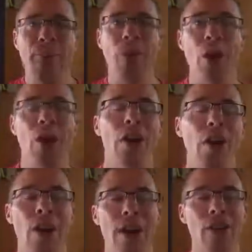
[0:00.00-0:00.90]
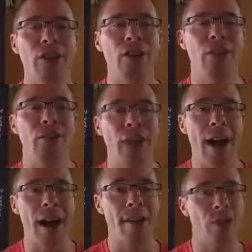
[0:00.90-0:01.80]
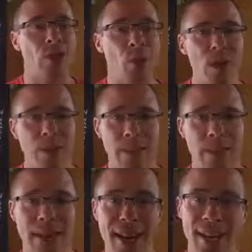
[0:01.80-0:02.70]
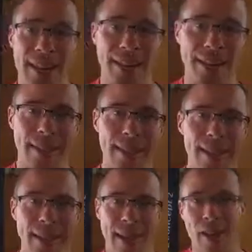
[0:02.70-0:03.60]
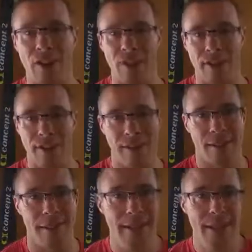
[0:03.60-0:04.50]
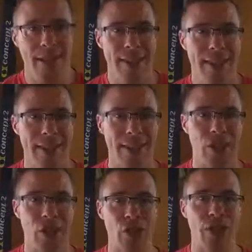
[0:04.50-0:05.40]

burn on average 5 to 20% less calories than they should.